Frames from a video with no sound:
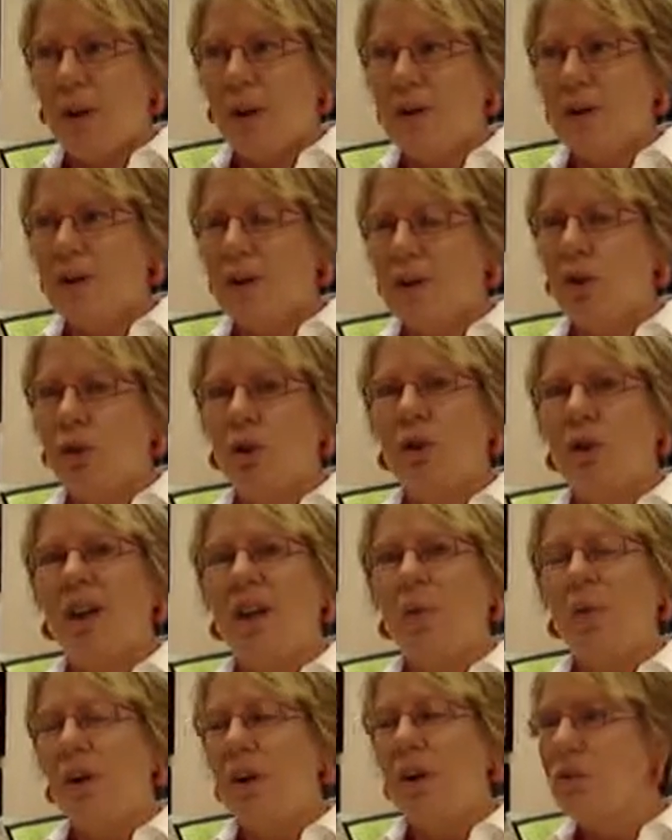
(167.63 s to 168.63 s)
that started
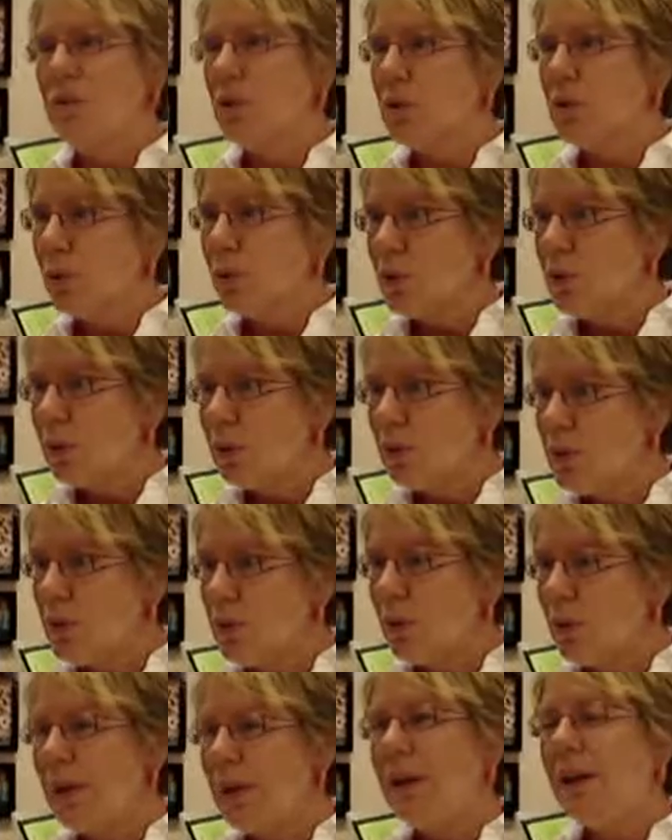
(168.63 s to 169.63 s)
looking at what other schools were
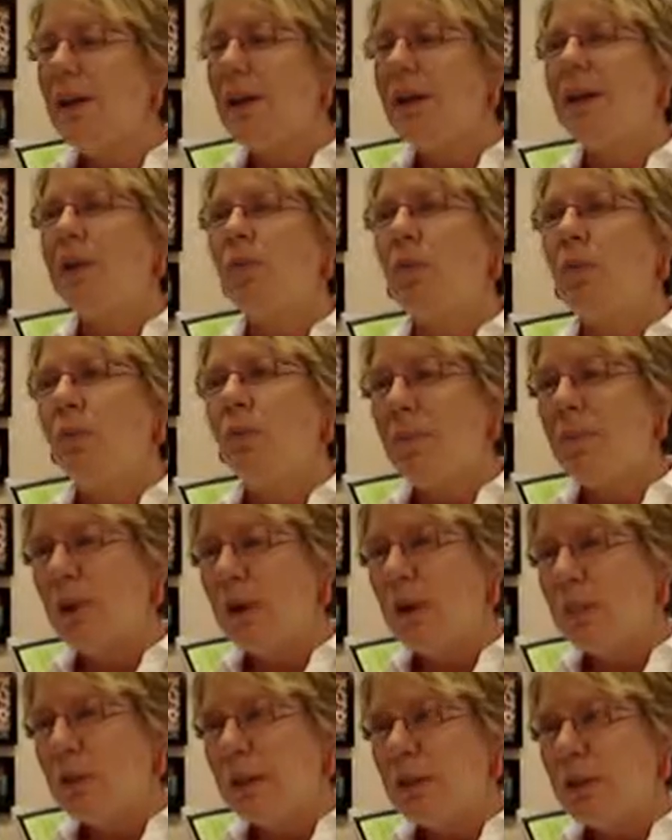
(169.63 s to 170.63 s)
doing and what we
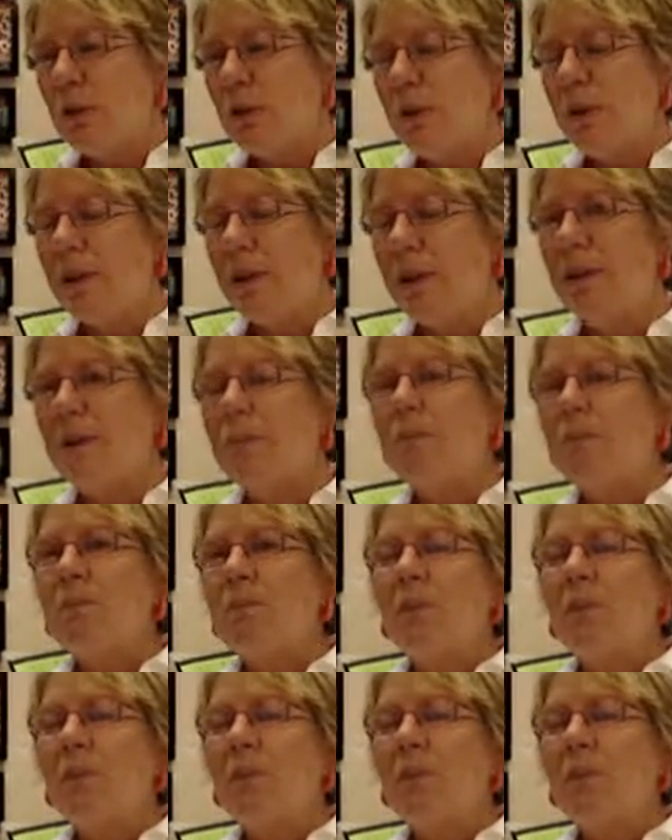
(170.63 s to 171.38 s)
might be doing.